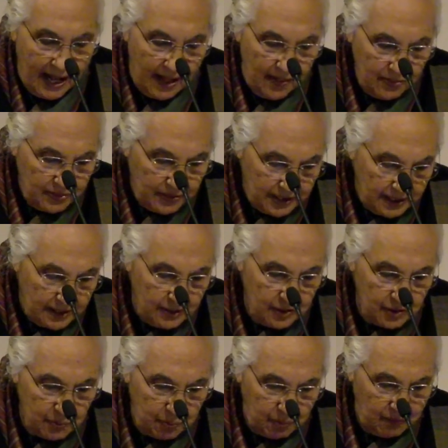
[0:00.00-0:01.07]
and
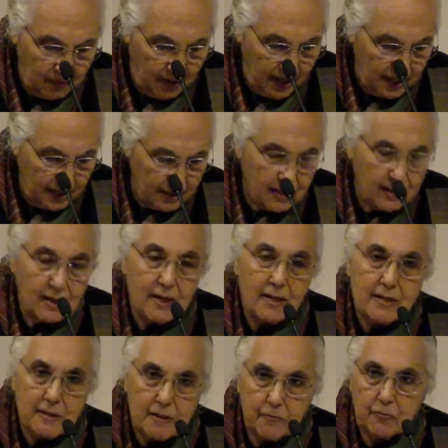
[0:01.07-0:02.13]
these provide
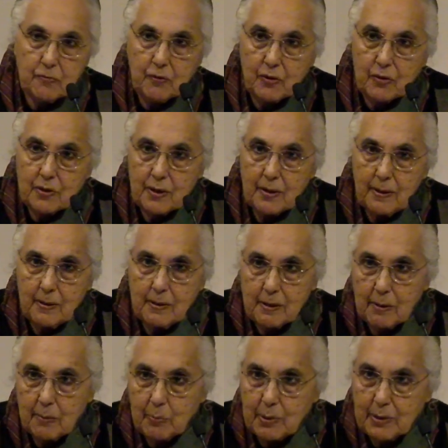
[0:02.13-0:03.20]
different
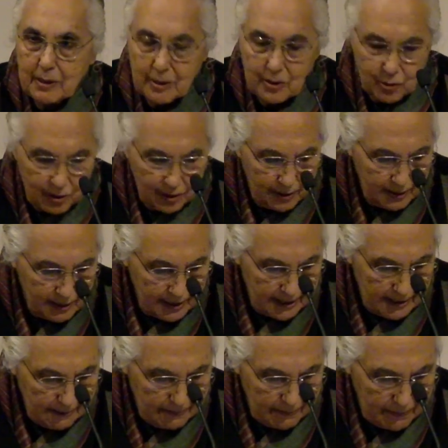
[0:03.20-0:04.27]
interpretations.